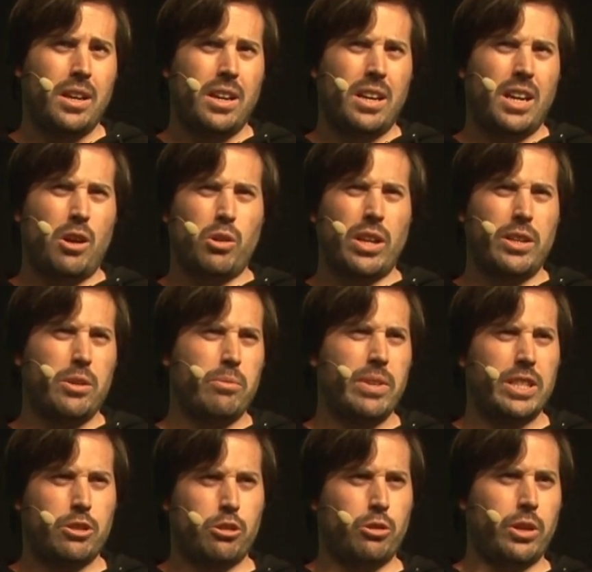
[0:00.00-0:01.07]
how can you be
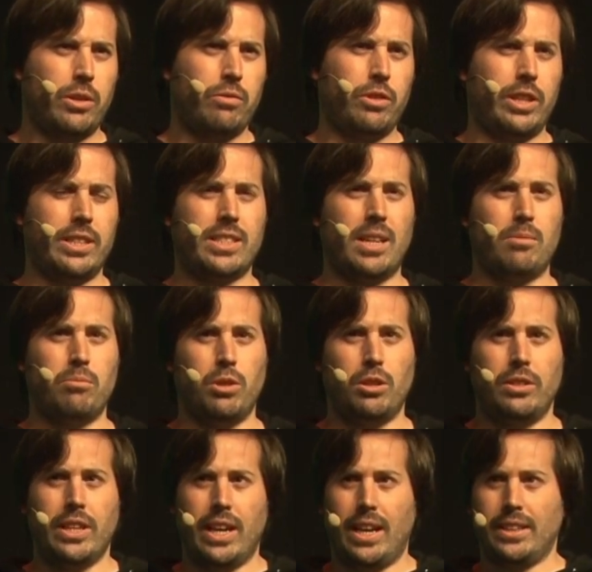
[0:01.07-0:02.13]
sure, for example,
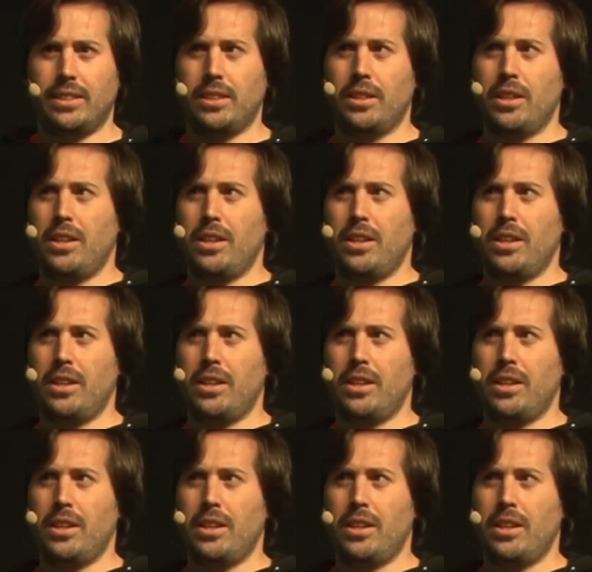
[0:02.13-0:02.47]
that